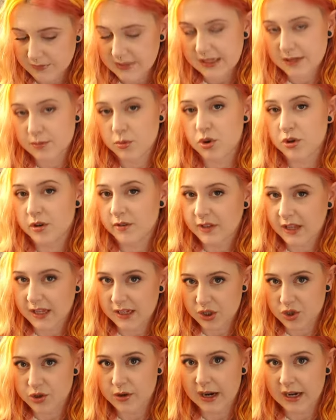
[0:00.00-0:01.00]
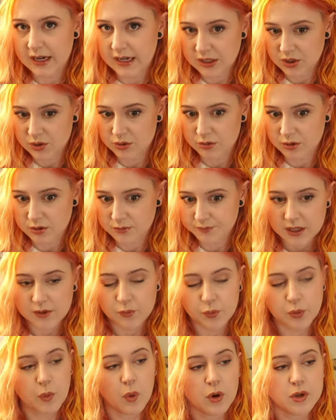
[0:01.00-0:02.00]
It's more of like a training tool. If
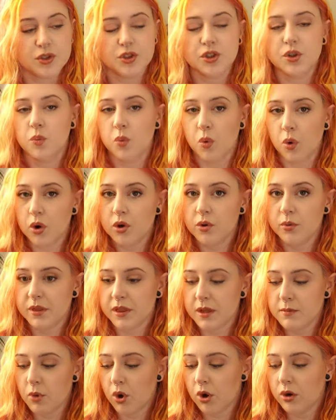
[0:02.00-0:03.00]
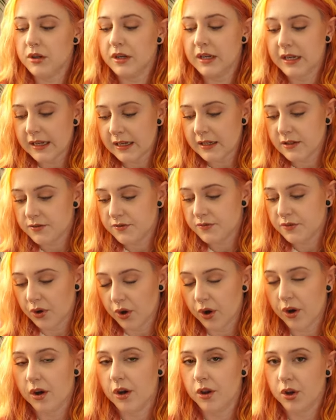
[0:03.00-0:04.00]
we want to walk with him on lead
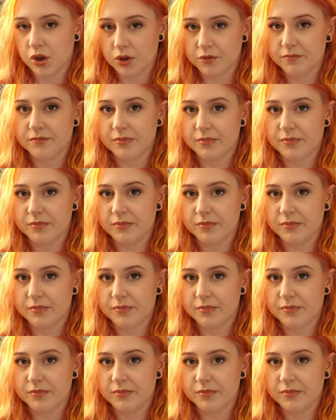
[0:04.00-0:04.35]
for